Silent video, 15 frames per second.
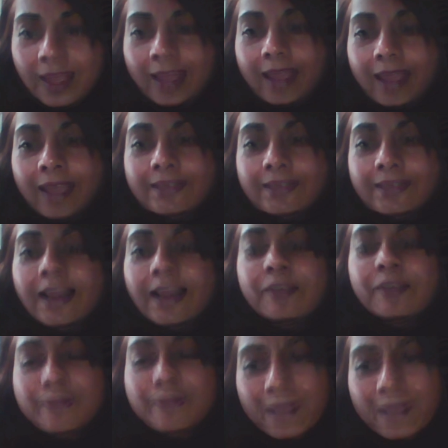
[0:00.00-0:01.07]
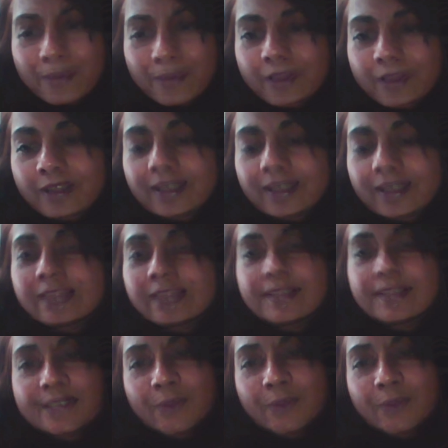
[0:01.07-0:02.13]
And I remember clearly, and
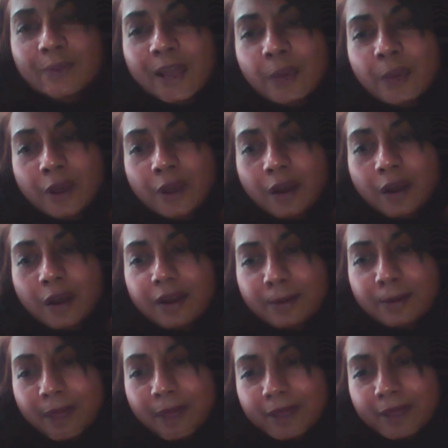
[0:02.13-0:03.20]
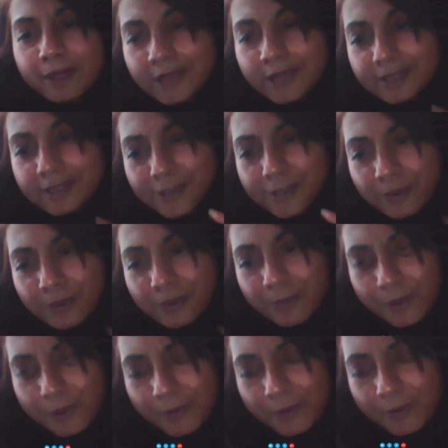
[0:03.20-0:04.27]
this is why I want to harken back to that school
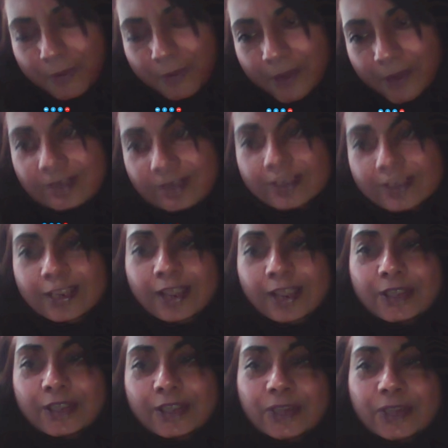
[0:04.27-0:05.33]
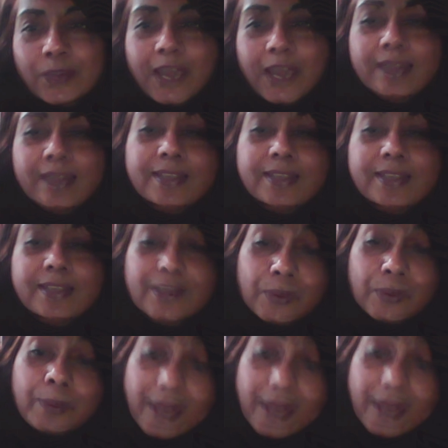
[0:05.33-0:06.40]
board president. So we had a
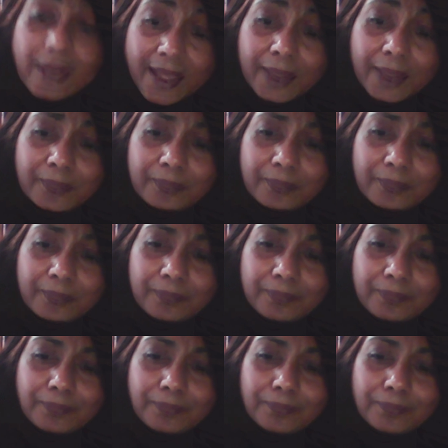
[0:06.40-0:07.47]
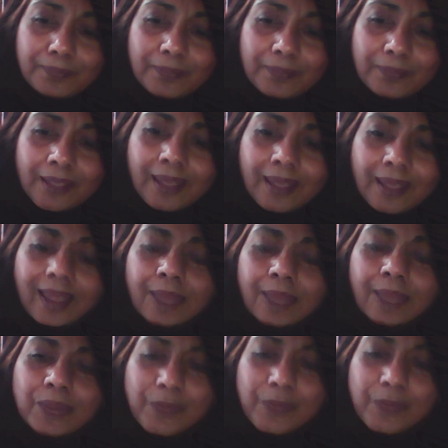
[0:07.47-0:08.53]
school play. And
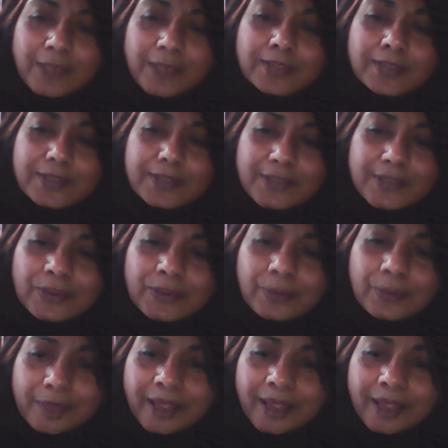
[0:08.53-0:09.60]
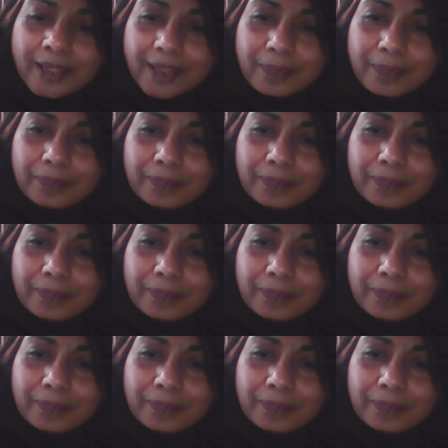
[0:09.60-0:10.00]
we went to the school play.